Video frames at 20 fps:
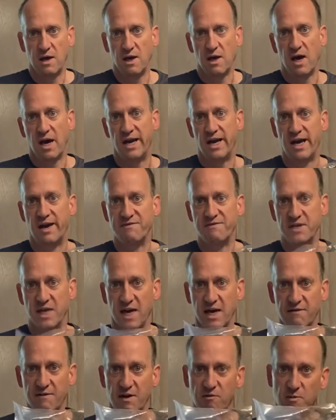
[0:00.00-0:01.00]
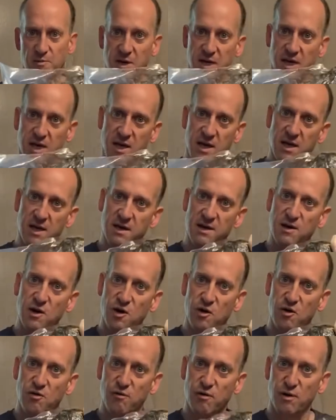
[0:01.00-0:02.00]
I'd have to have everybody
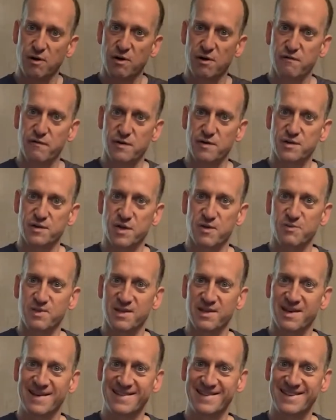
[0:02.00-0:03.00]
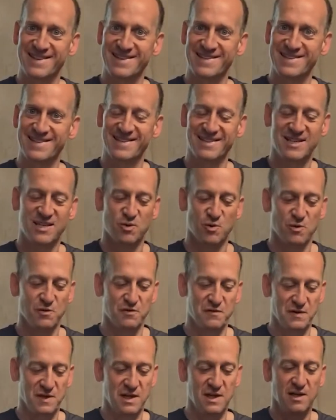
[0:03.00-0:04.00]
over for something like this. This will
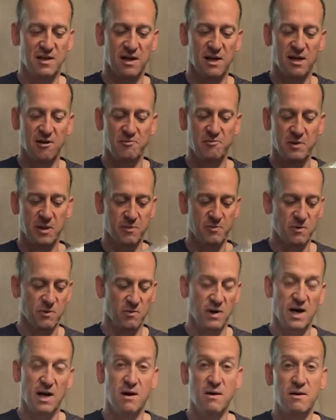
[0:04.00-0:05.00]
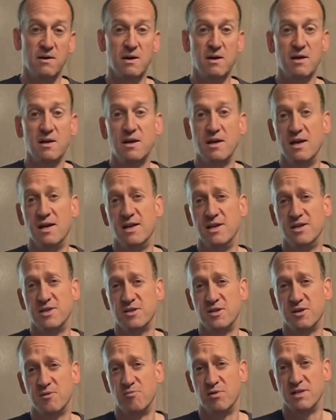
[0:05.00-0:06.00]
feed a lot of people. Well, it is
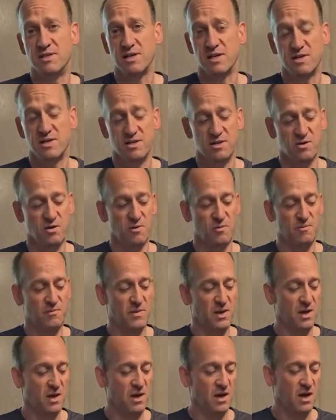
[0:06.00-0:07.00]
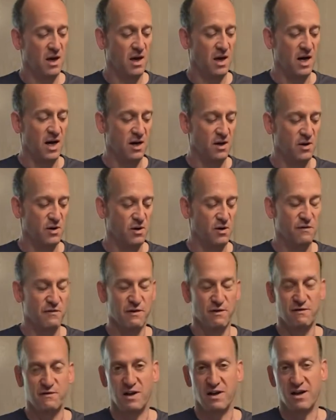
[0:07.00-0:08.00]
good brisket, so I don't know if
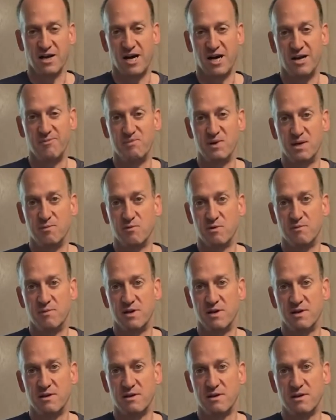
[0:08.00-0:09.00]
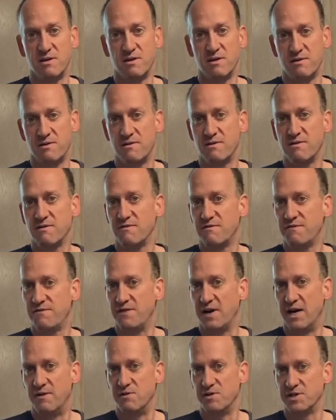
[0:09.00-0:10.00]
it'll feed a lot of people, but
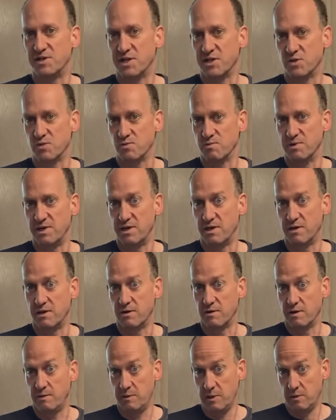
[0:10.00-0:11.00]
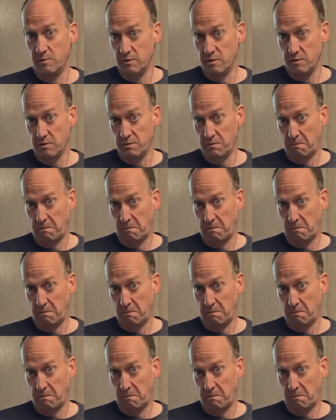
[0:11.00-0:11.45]
5 or 6 really hungry people.